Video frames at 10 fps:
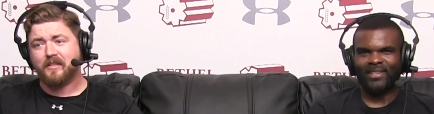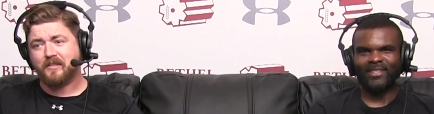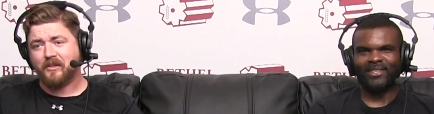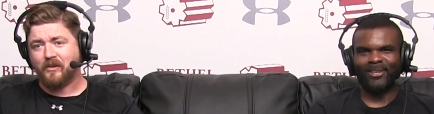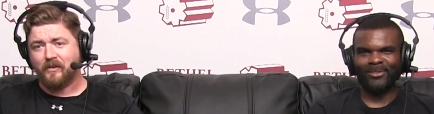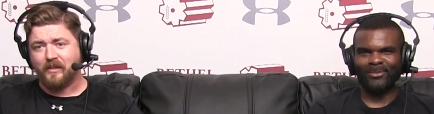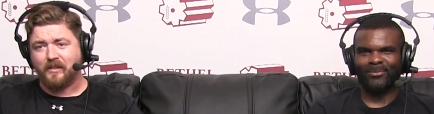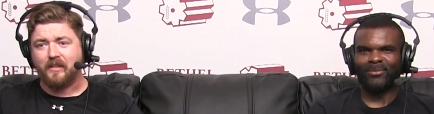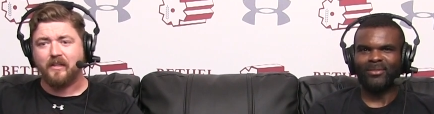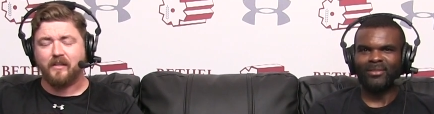Speaker 1: so awesome.
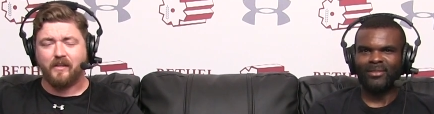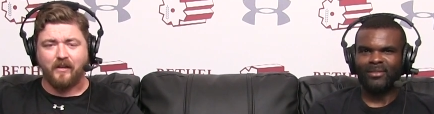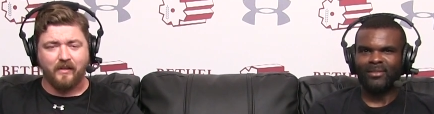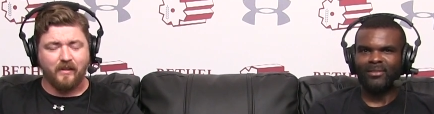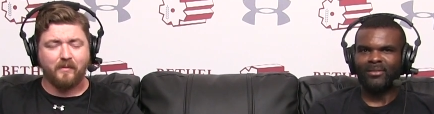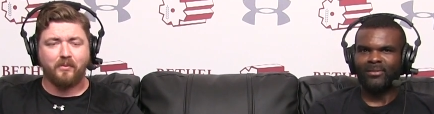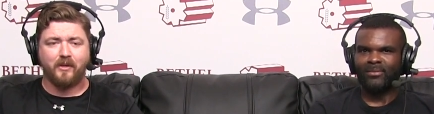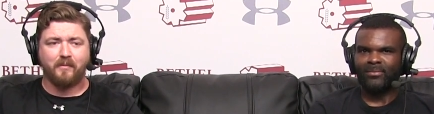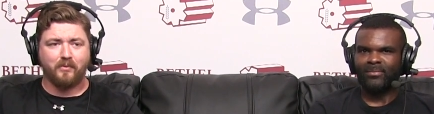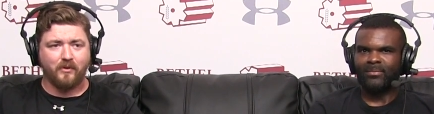uh, they they're
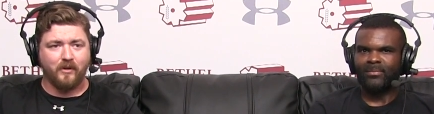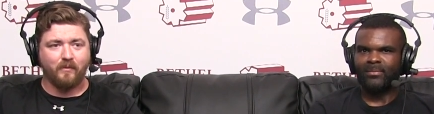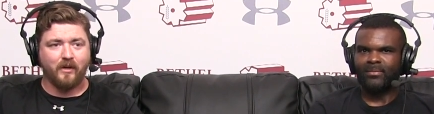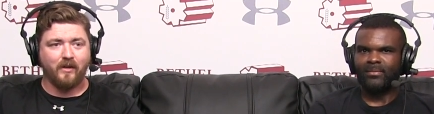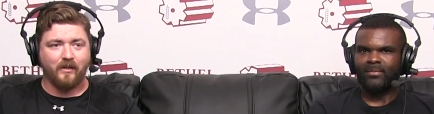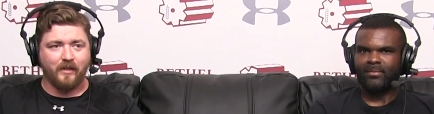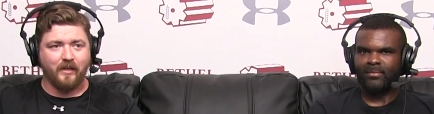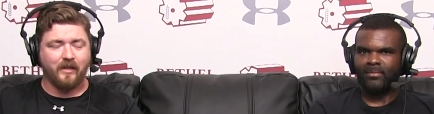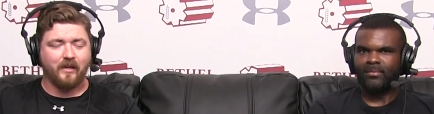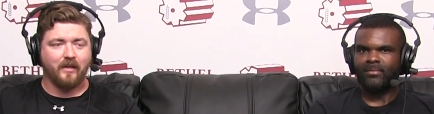playing pretty well,
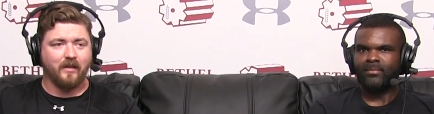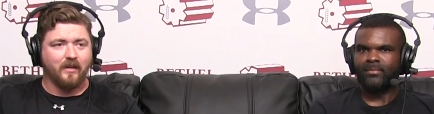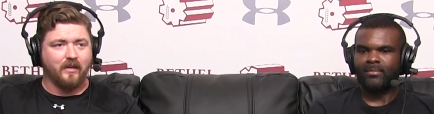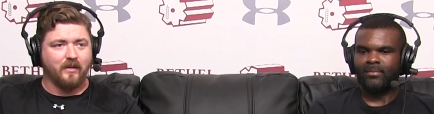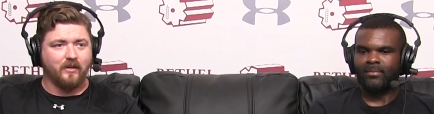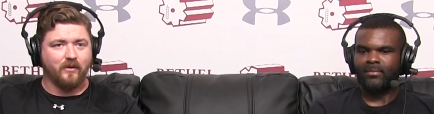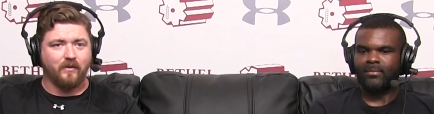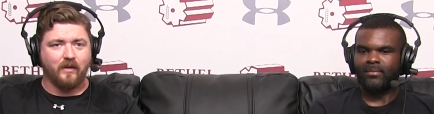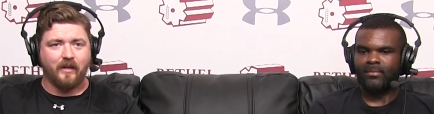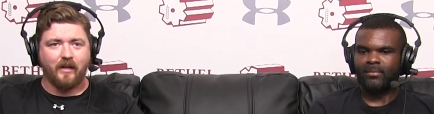and uh, you
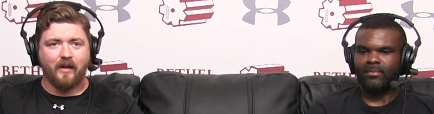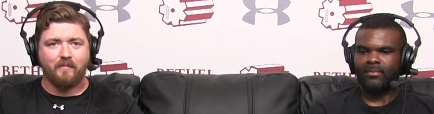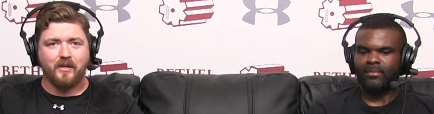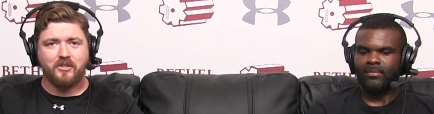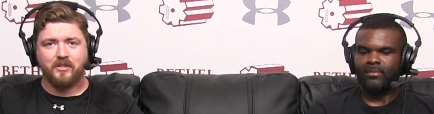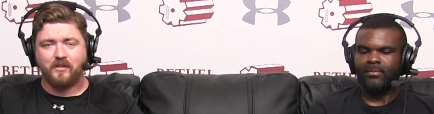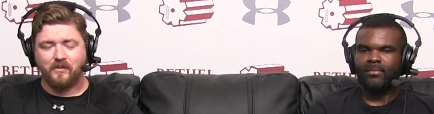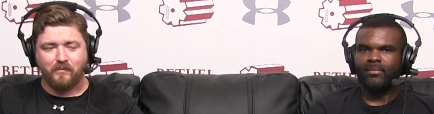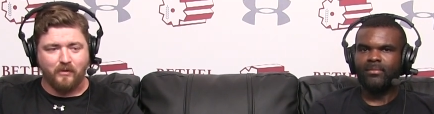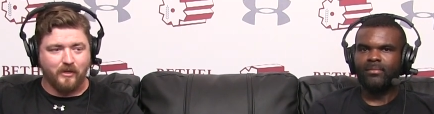know I, I mentioned
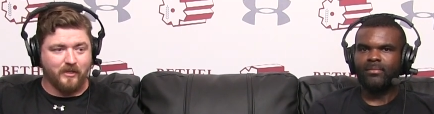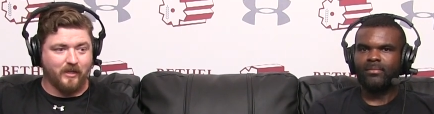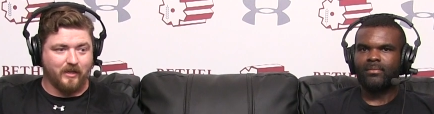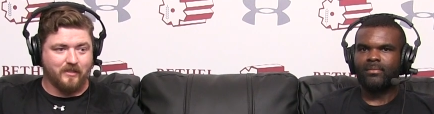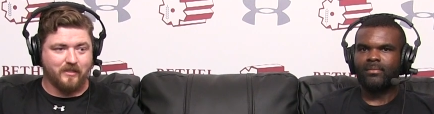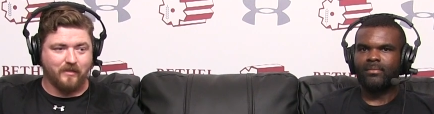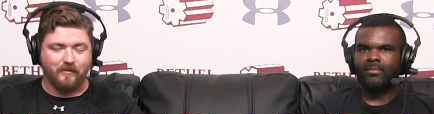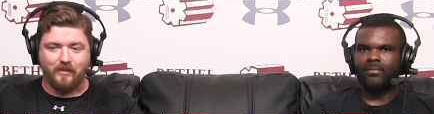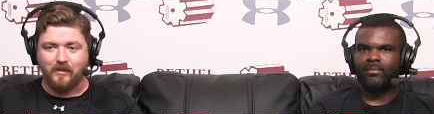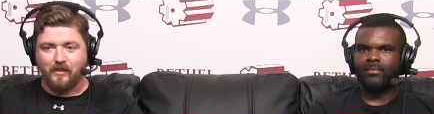on the broadcast.
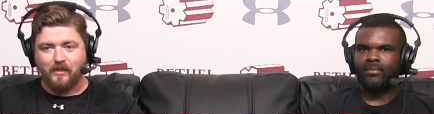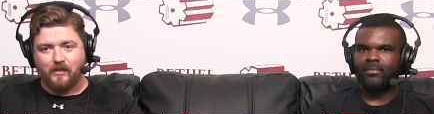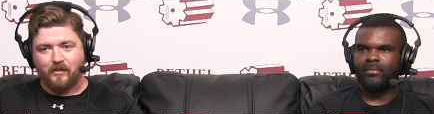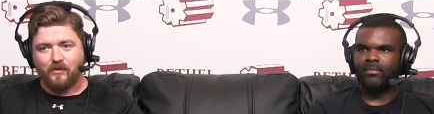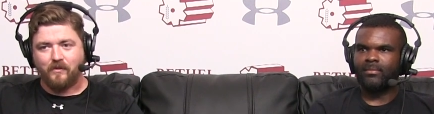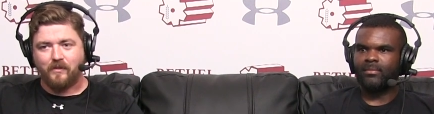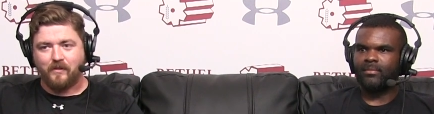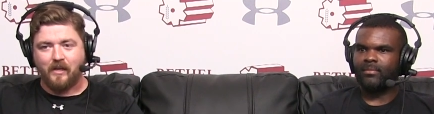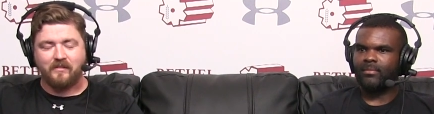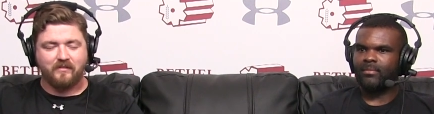I mean, you know
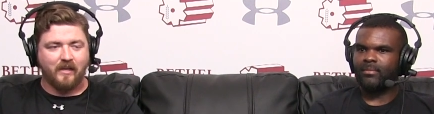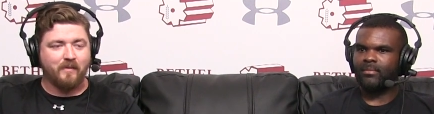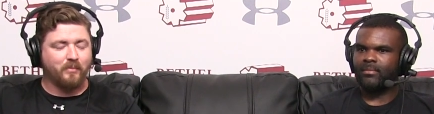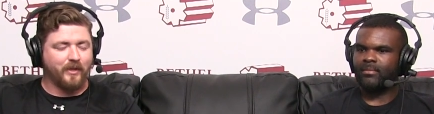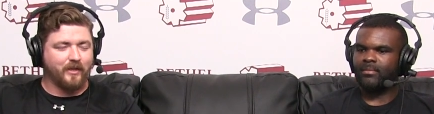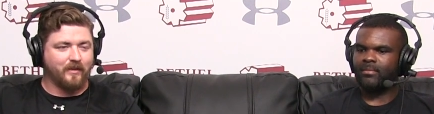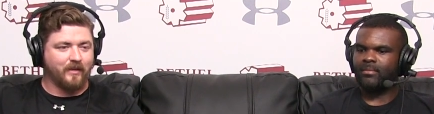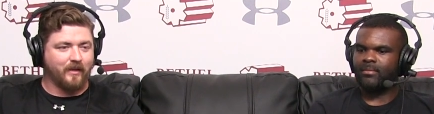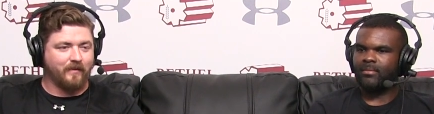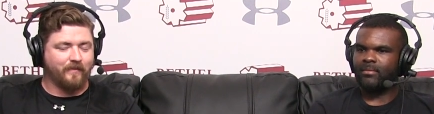they they play
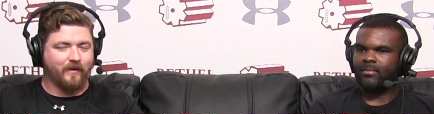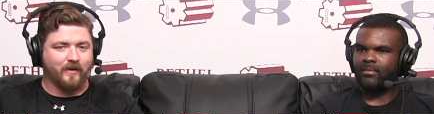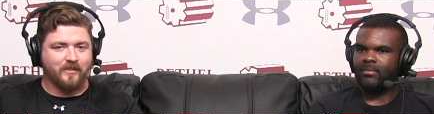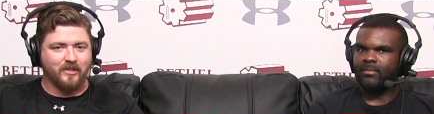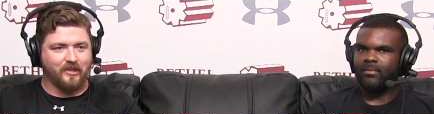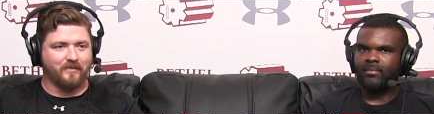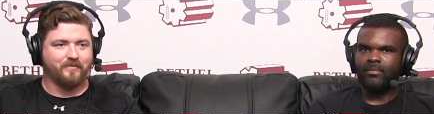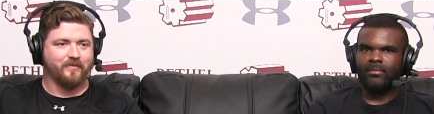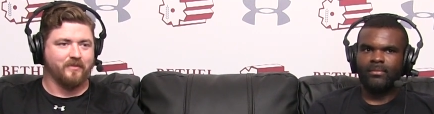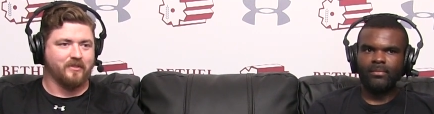a, a, very
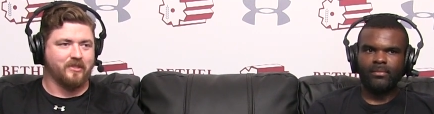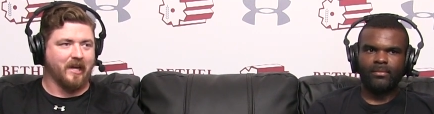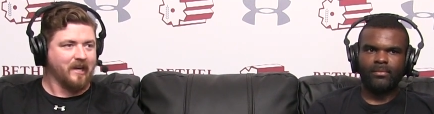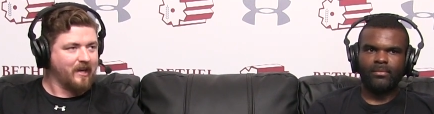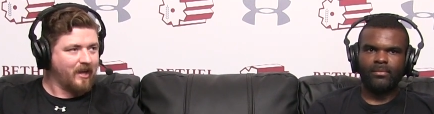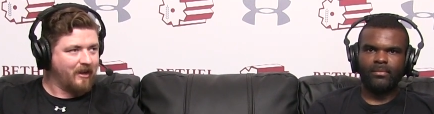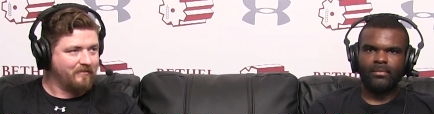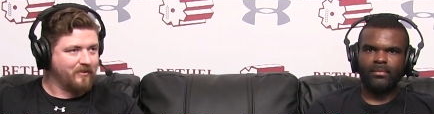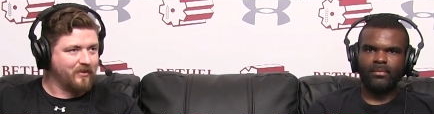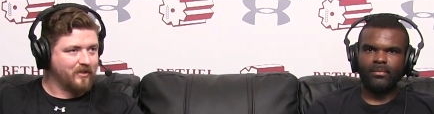tough second
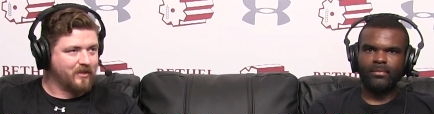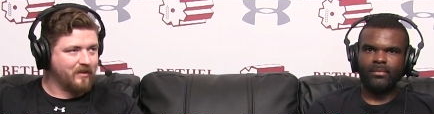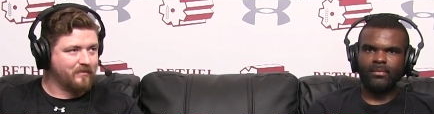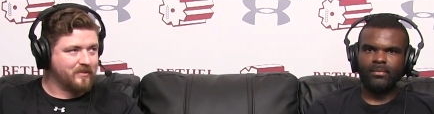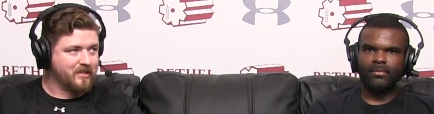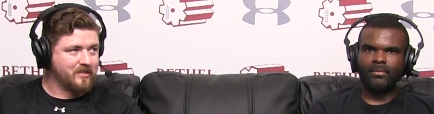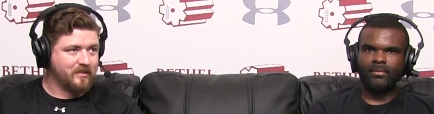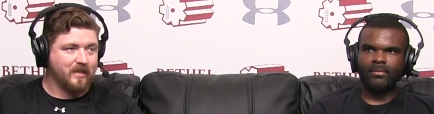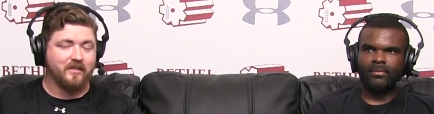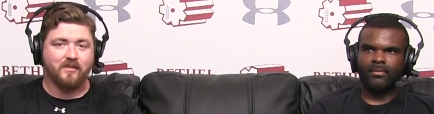half of their conference
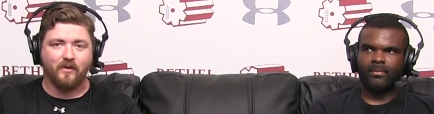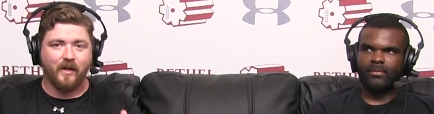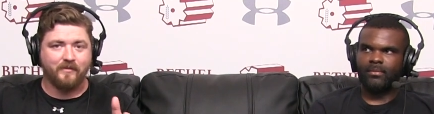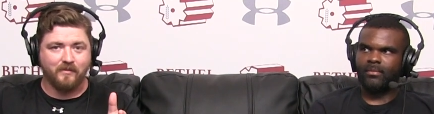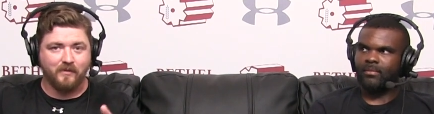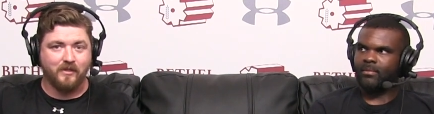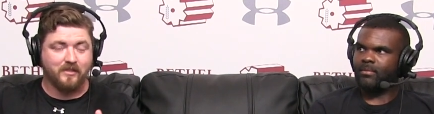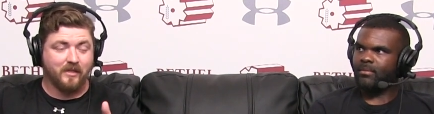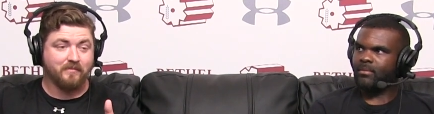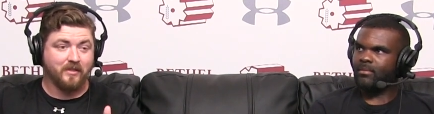season. Yes, they'll have some
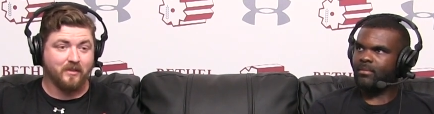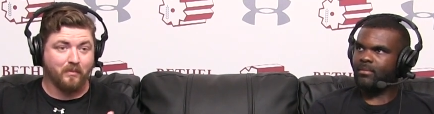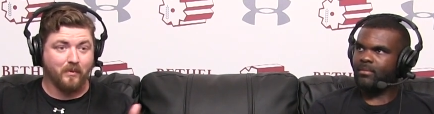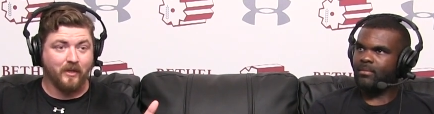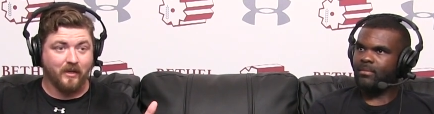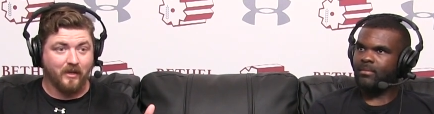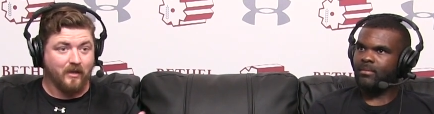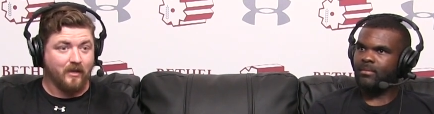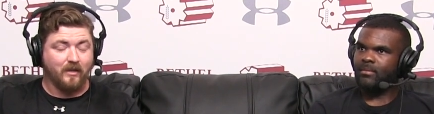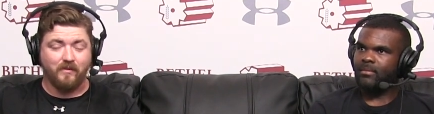good teams that they'll play
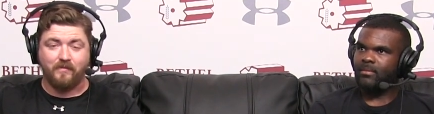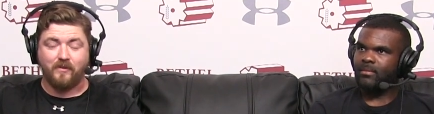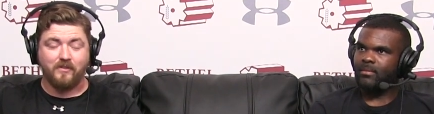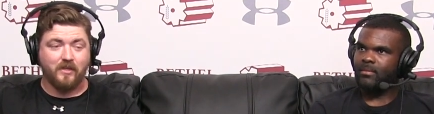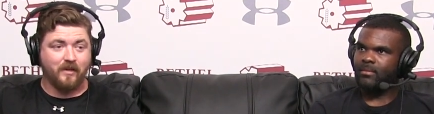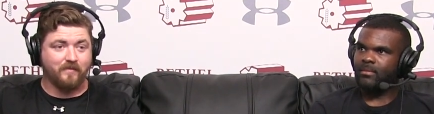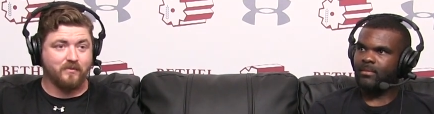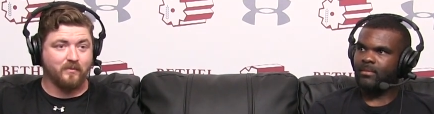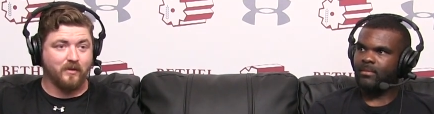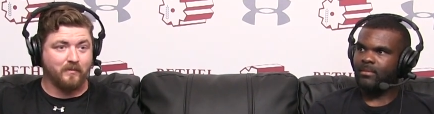in the first
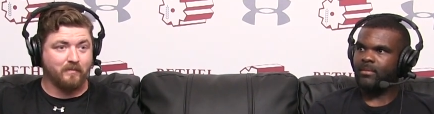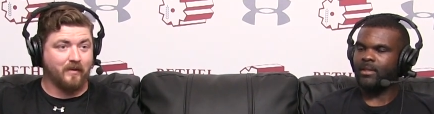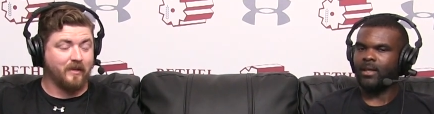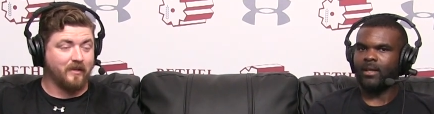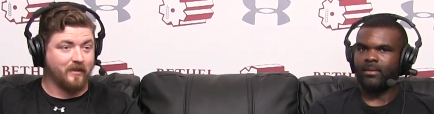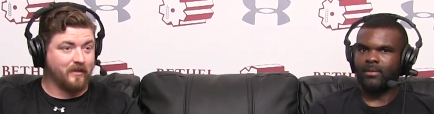half as well, but man, yeah. they're